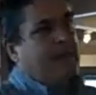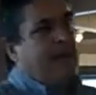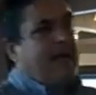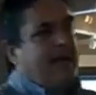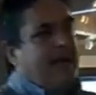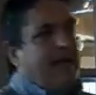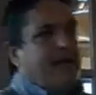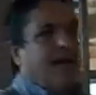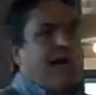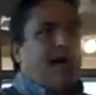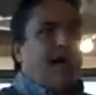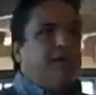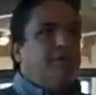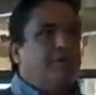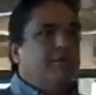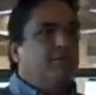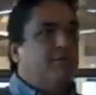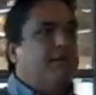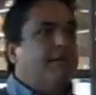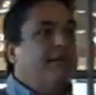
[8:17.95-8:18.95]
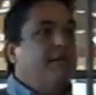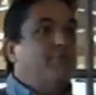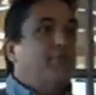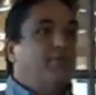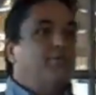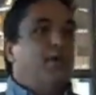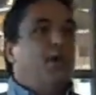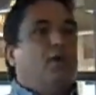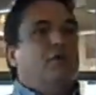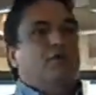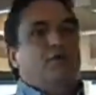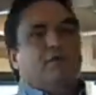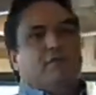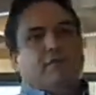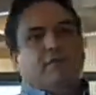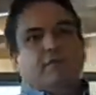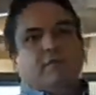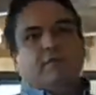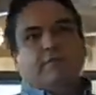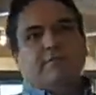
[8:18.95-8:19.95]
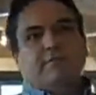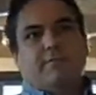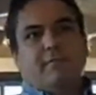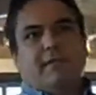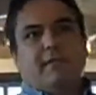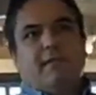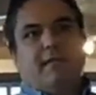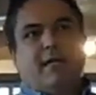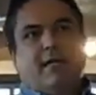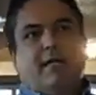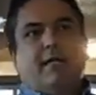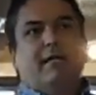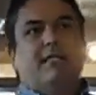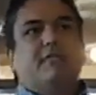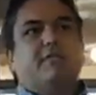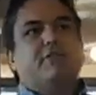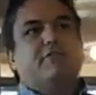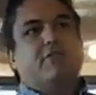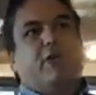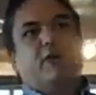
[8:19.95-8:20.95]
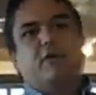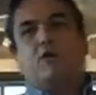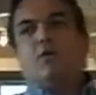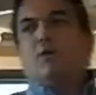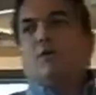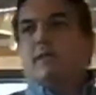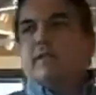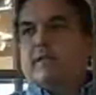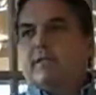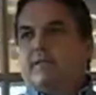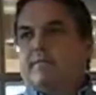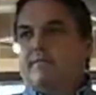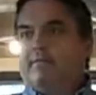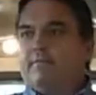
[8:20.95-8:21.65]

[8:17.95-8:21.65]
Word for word: And I would bring in proposals, and I'd struggle with it.